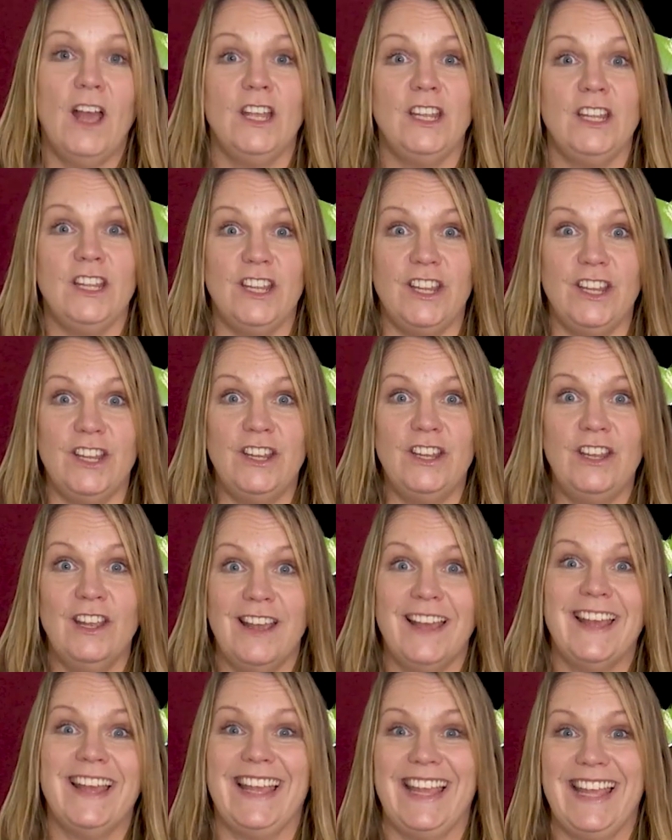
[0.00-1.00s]
y,
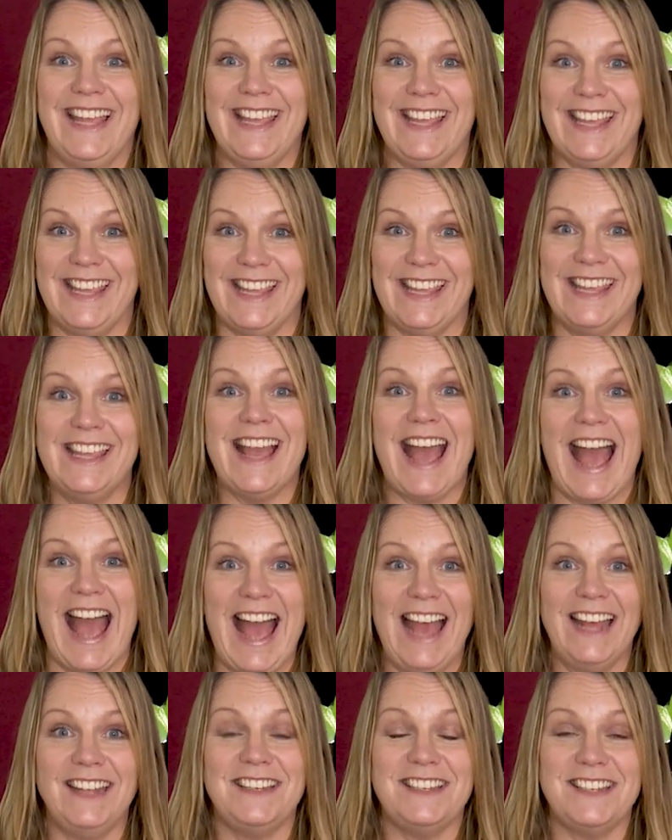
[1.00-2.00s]
e
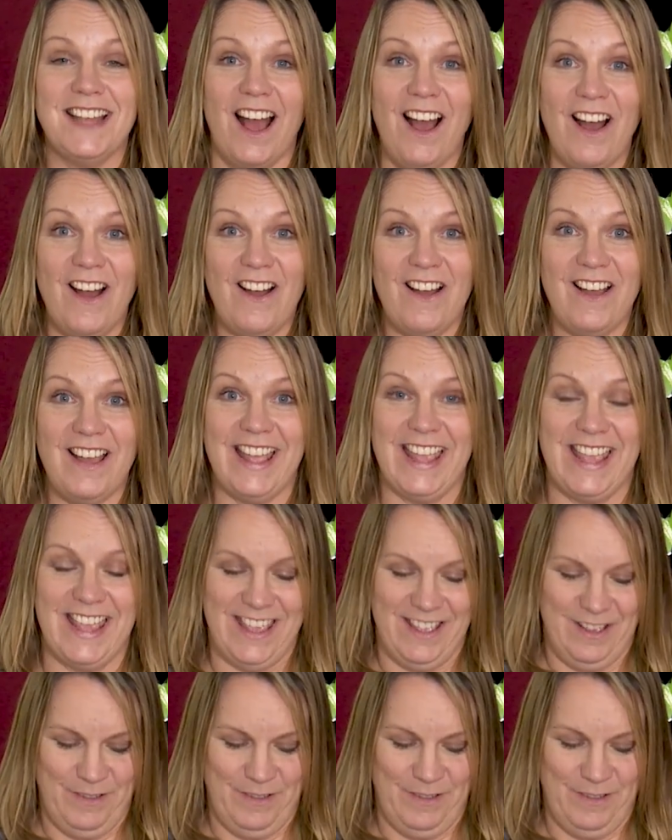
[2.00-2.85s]
and I,